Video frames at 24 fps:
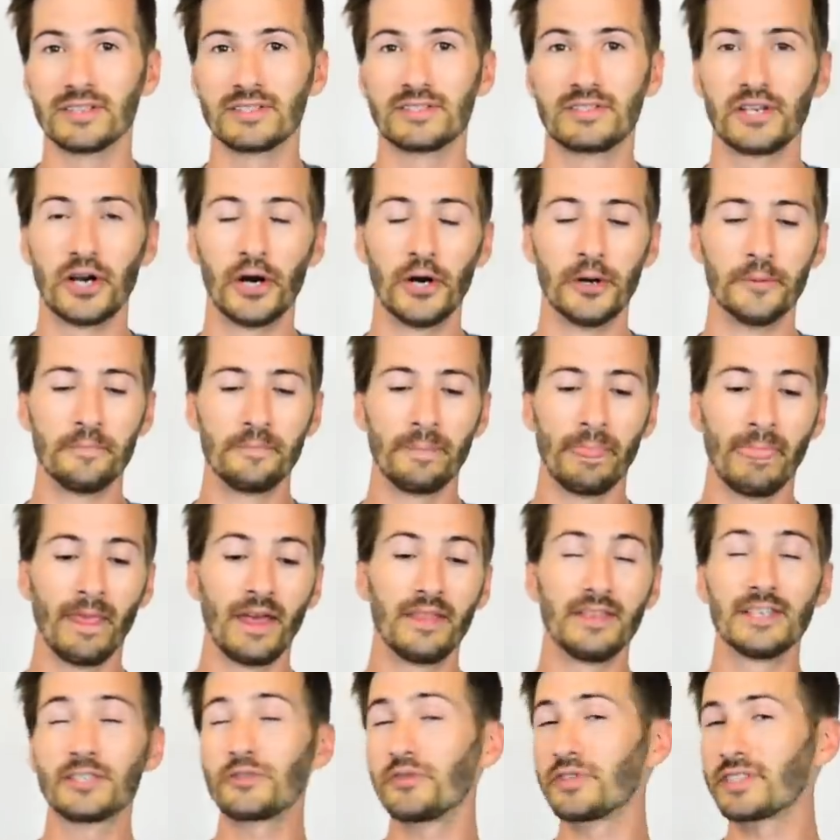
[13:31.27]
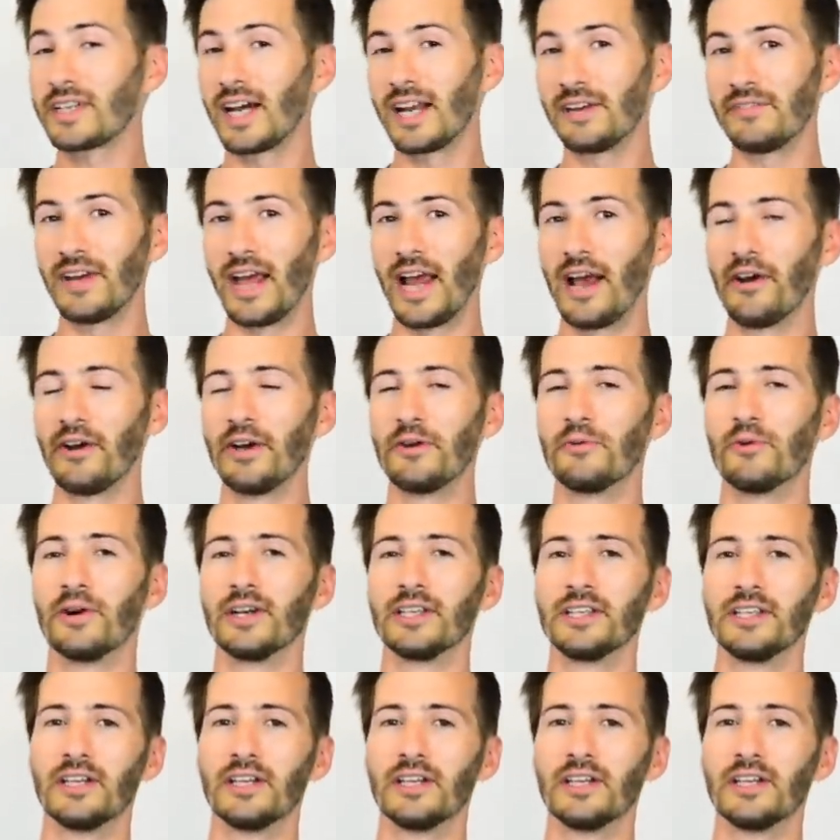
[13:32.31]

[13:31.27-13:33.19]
So this was kind of a hairy one.